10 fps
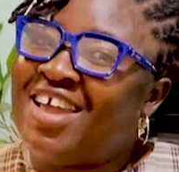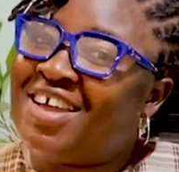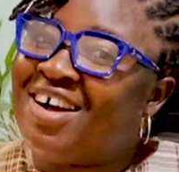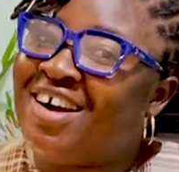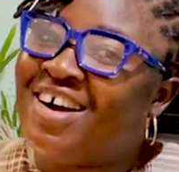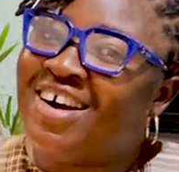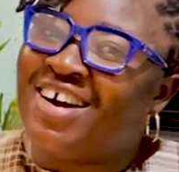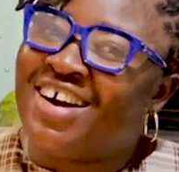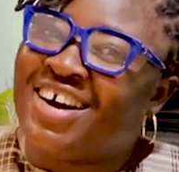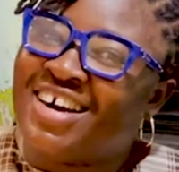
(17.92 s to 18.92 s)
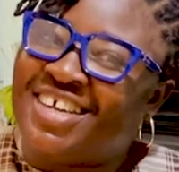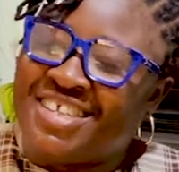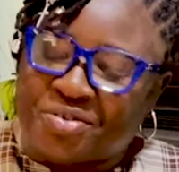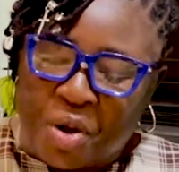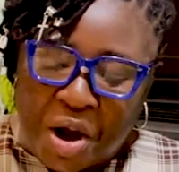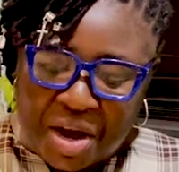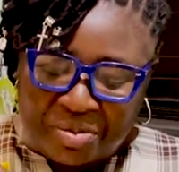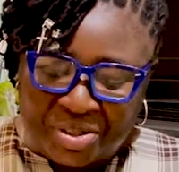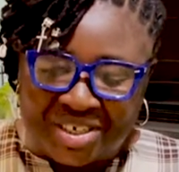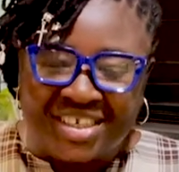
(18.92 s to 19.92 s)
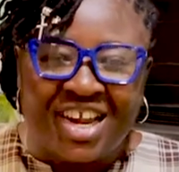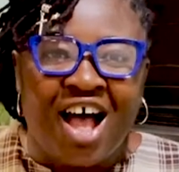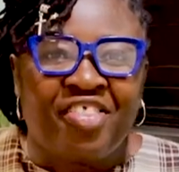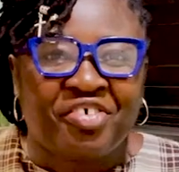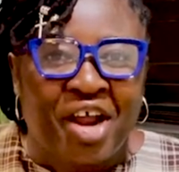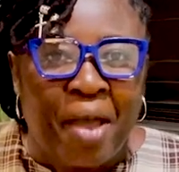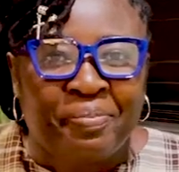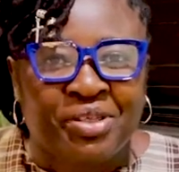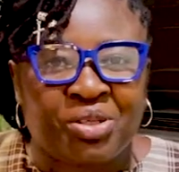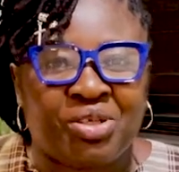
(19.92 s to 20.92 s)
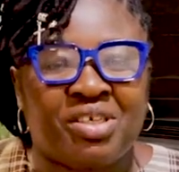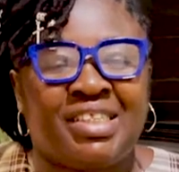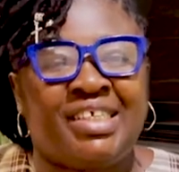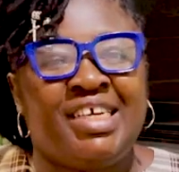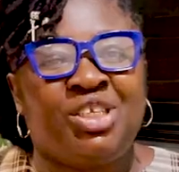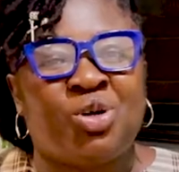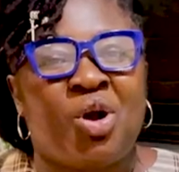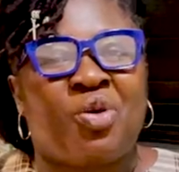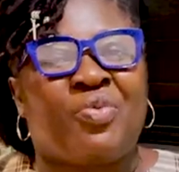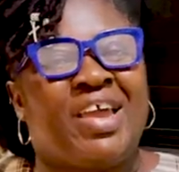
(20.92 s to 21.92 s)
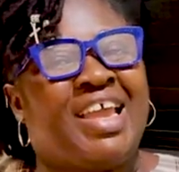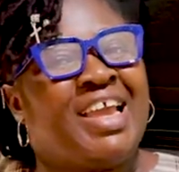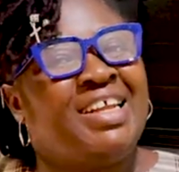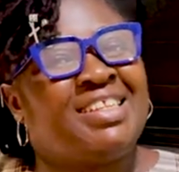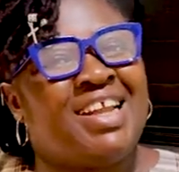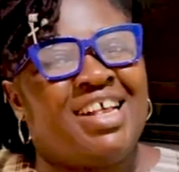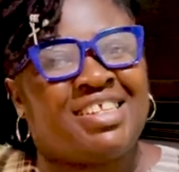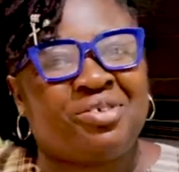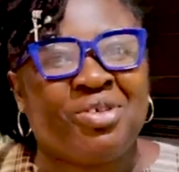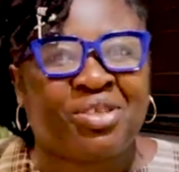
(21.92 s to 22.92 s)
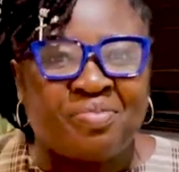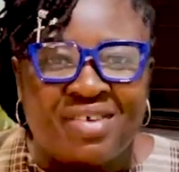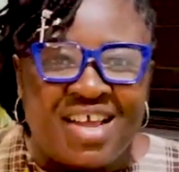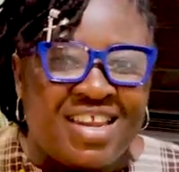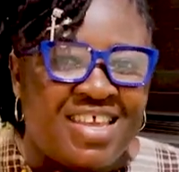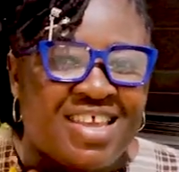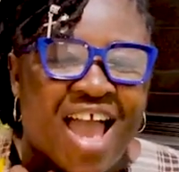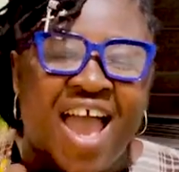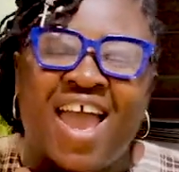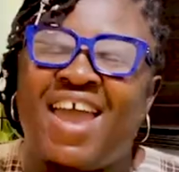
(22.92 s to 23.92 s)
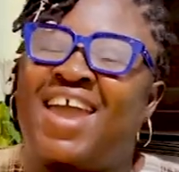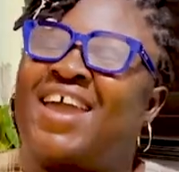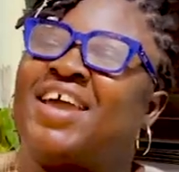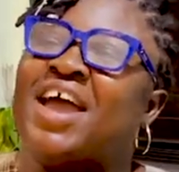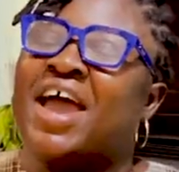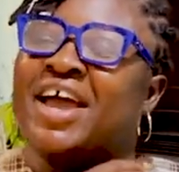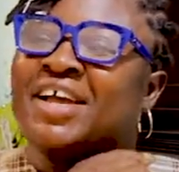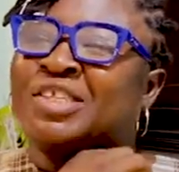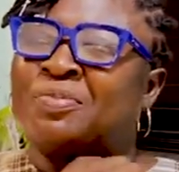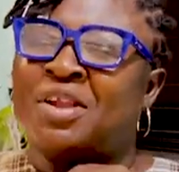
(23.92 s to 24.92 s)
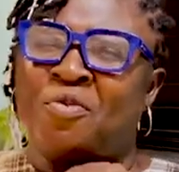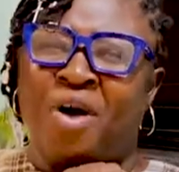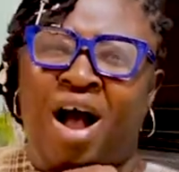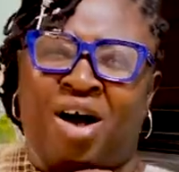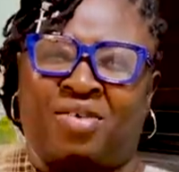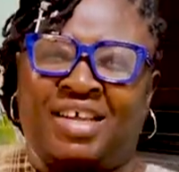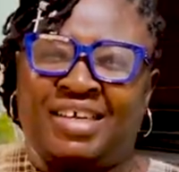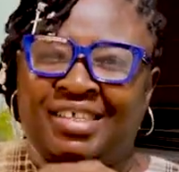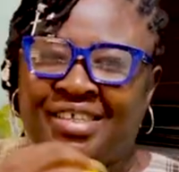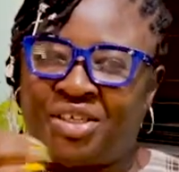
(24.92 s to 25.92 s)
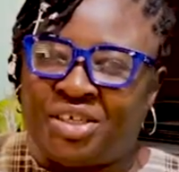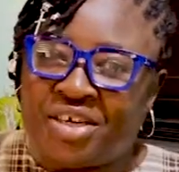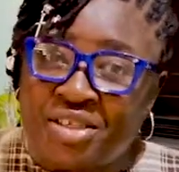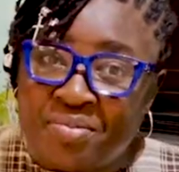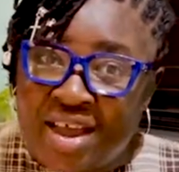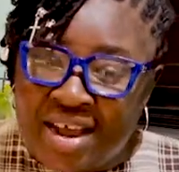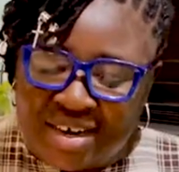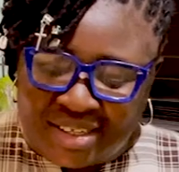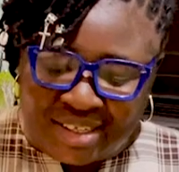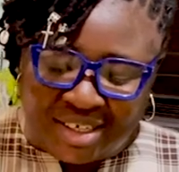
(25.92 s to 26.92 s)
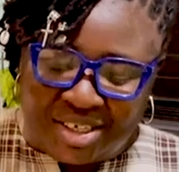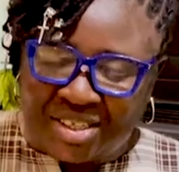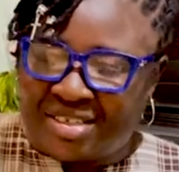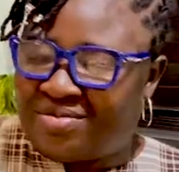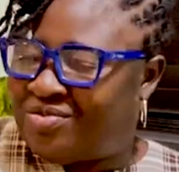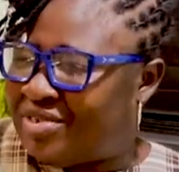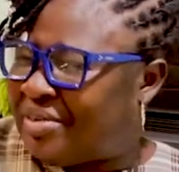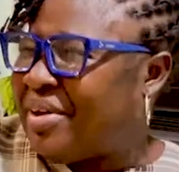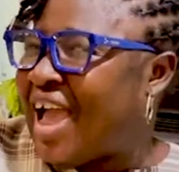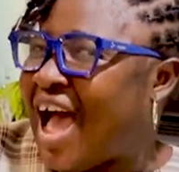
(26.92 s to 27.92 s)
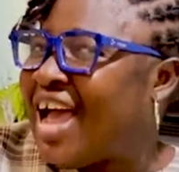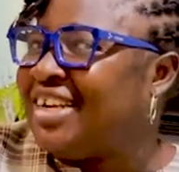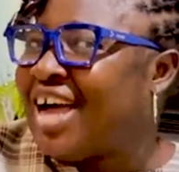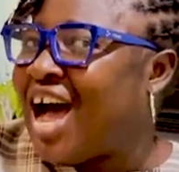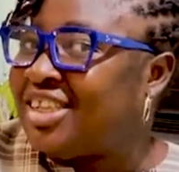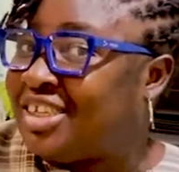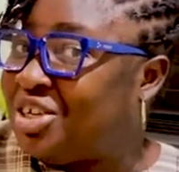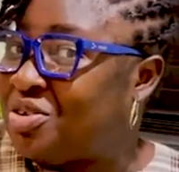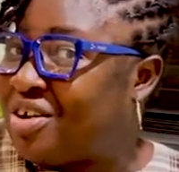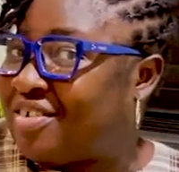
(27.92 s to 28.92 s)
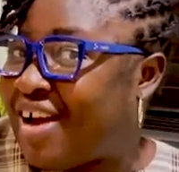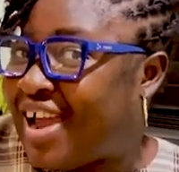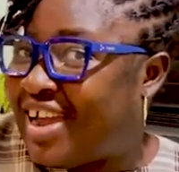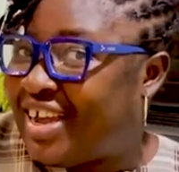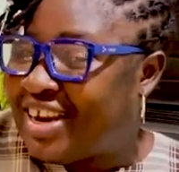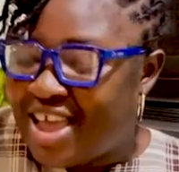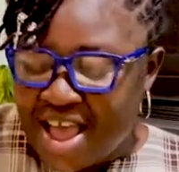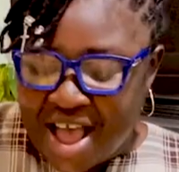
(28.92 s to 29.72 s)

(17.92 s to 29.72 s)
Hi guys, welcome to another episode on Tea Talk with Goodness Usman. Yay! It's been a while, ladies and gentlemen, since when we had our Tea Talk, right?